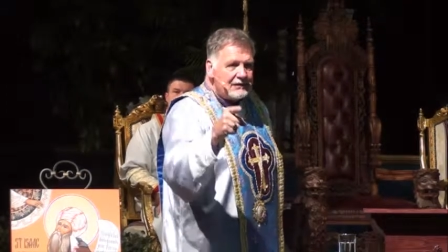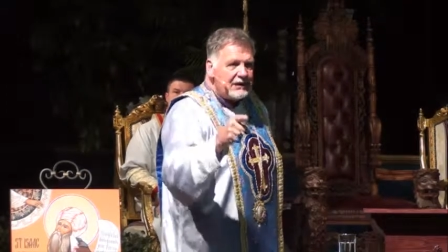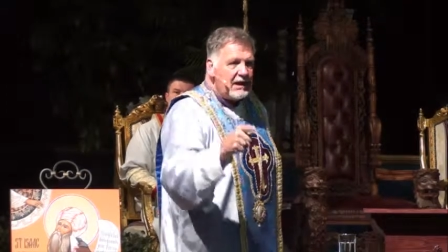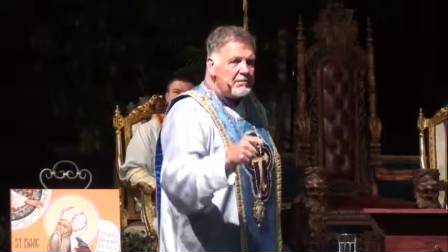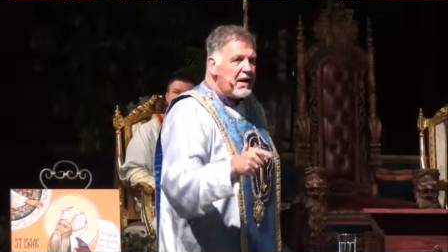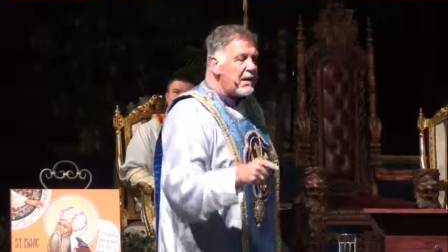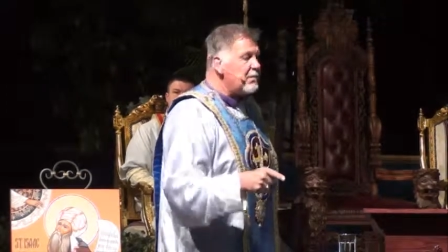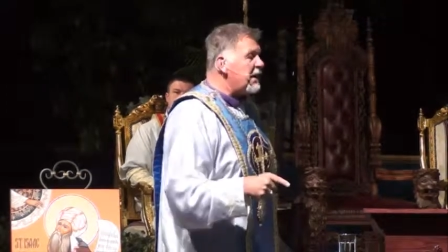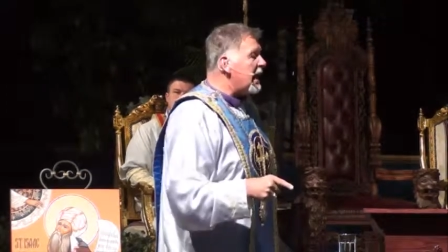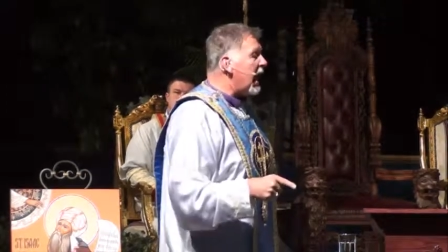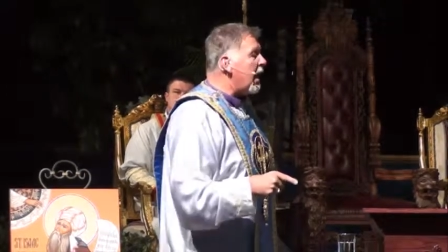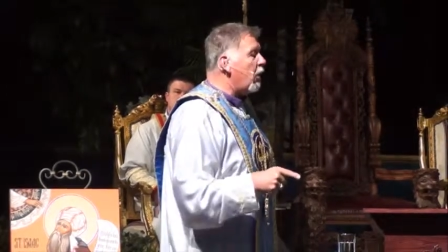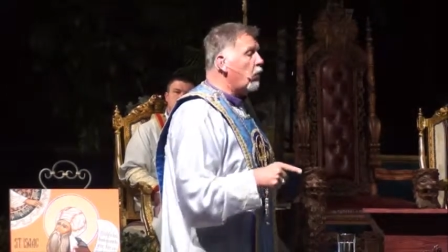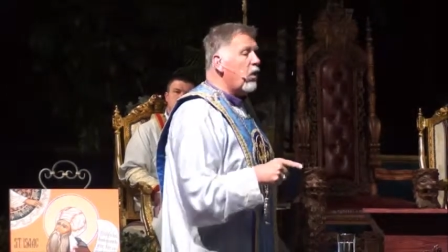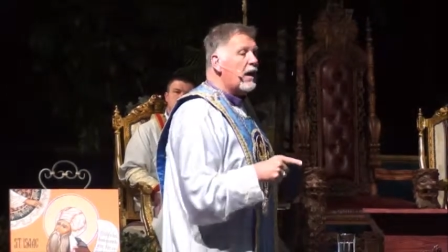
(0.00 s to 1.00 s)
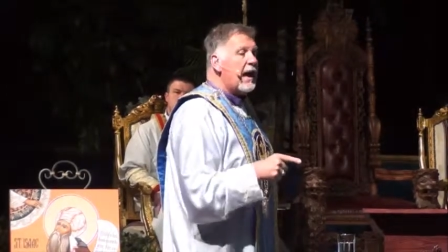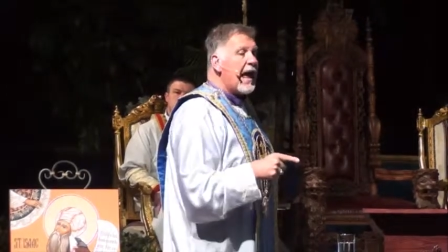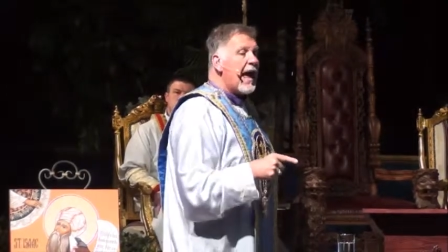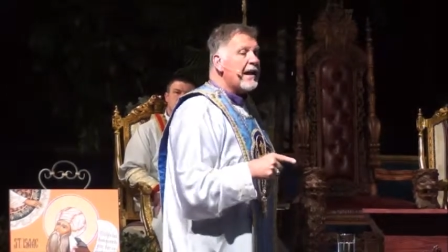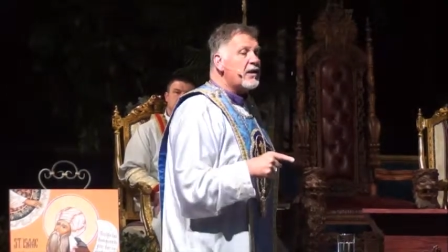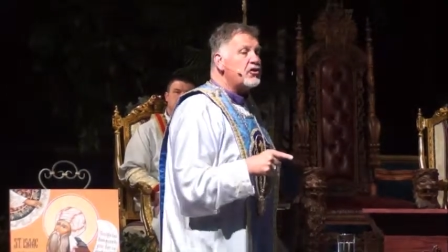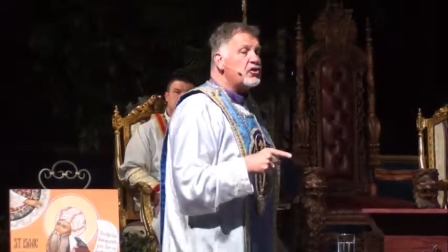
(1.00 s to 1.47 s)
It may be how, what
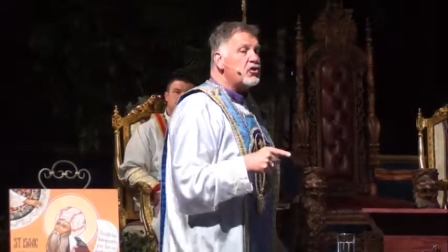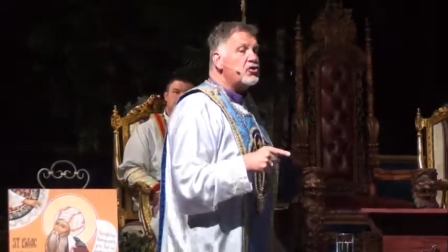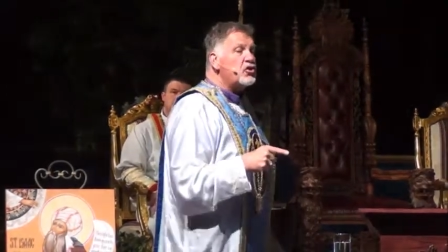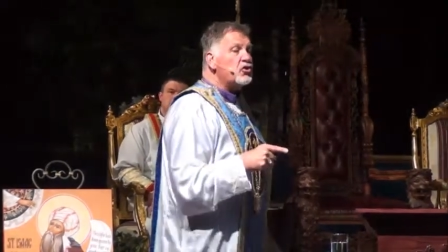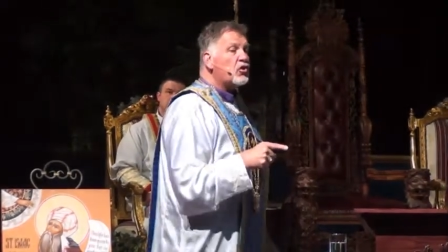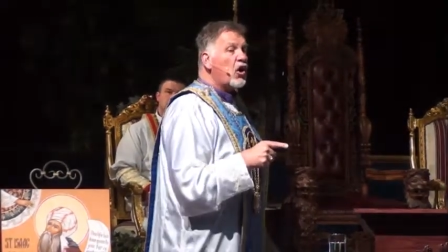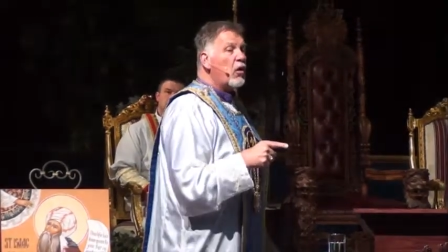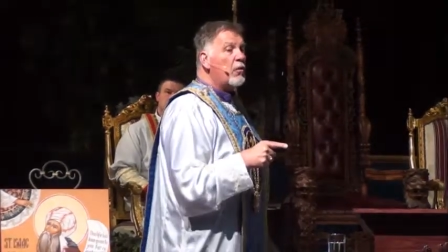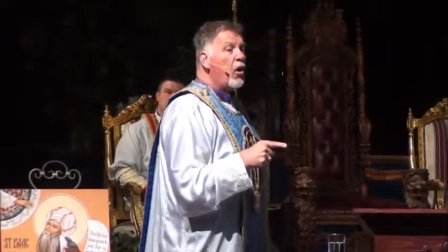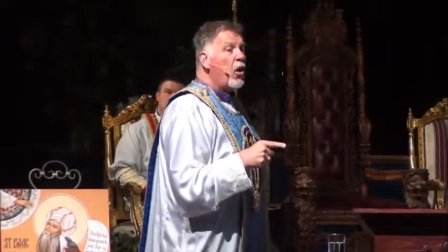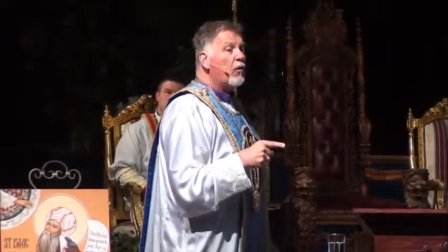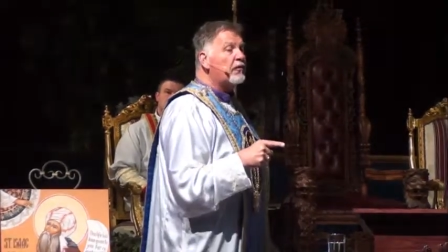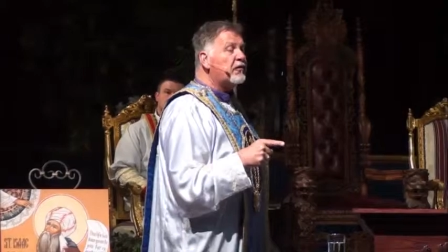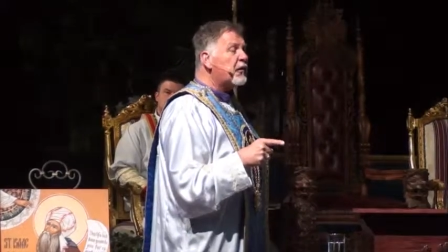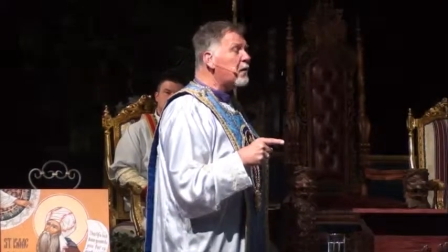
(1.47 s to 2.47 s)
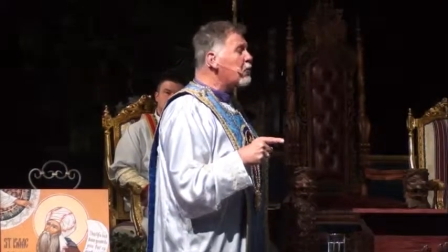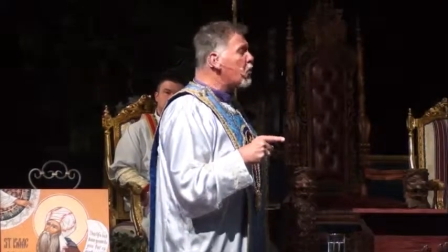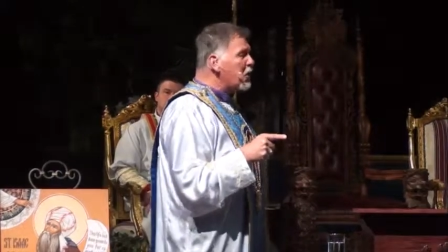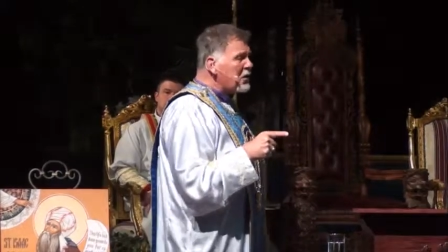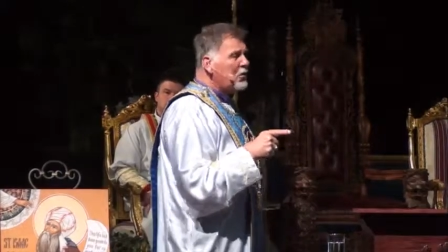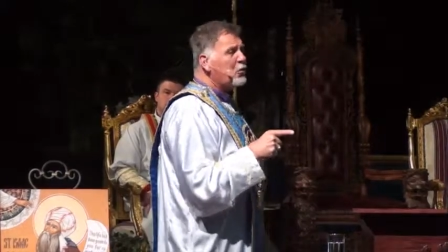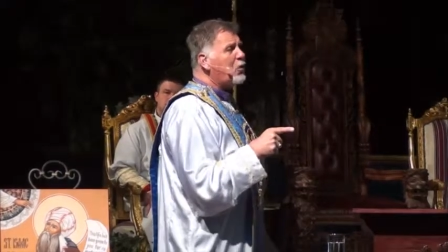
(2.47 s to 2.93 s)
attitude you come home from work